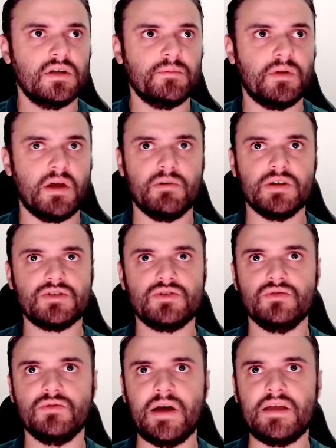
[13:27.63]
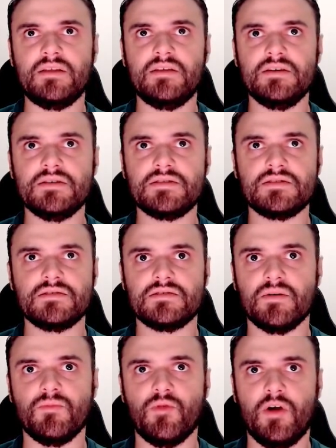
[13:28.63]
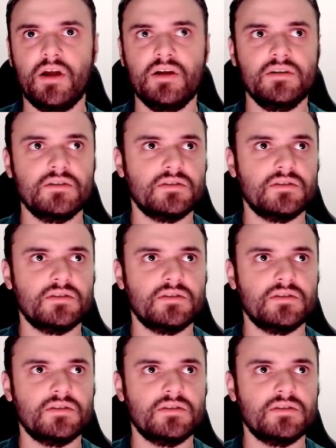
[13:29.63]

But I want to add this somewhere.